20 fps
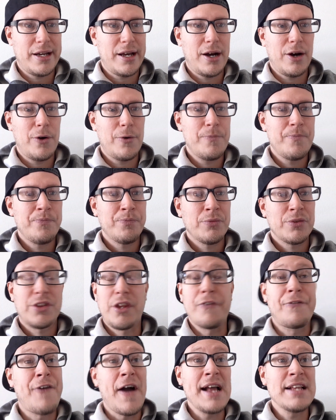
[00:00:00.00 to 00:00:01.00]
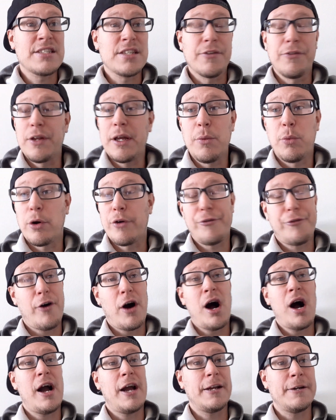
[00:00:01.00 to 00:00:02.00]
now. Defensively, we're
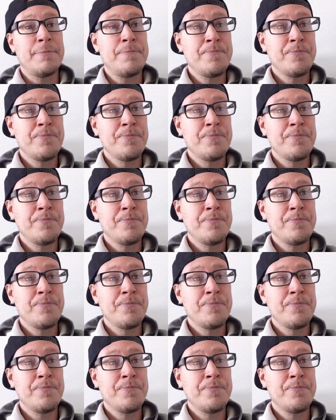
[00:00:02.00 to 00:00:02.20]
fine.